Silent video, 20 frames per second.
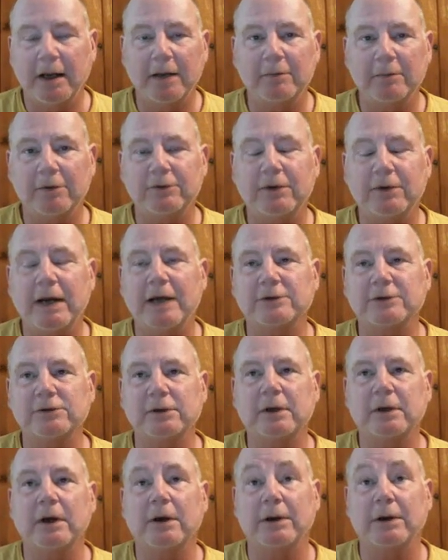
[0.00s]
able to
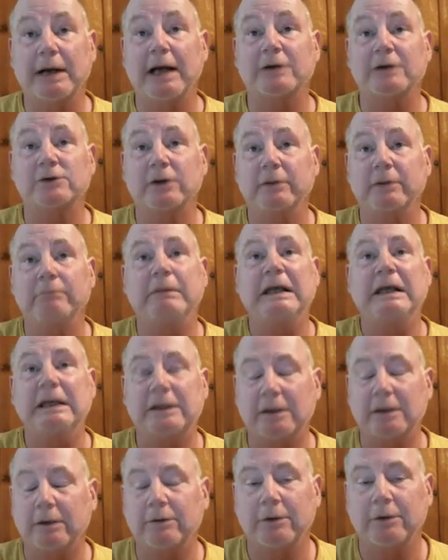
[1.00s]
actually go and actually
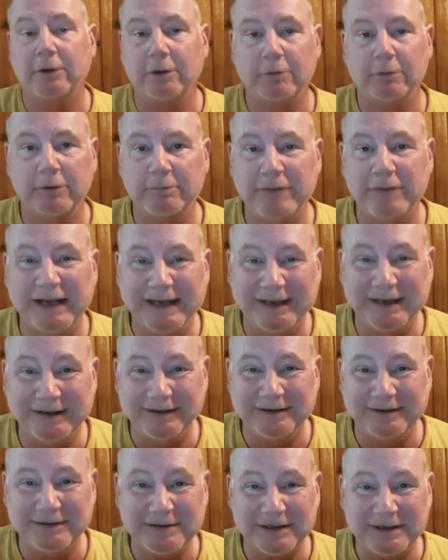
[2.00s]
meet other human
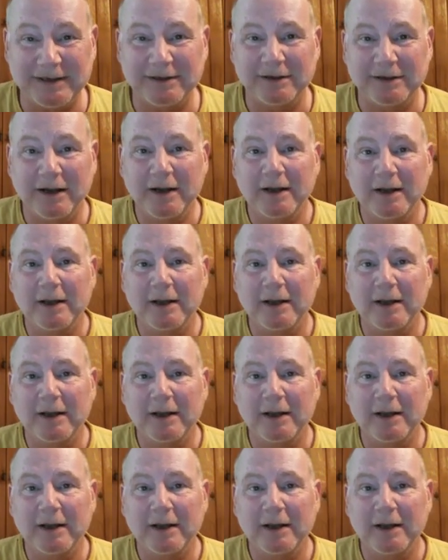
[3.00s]
beings, and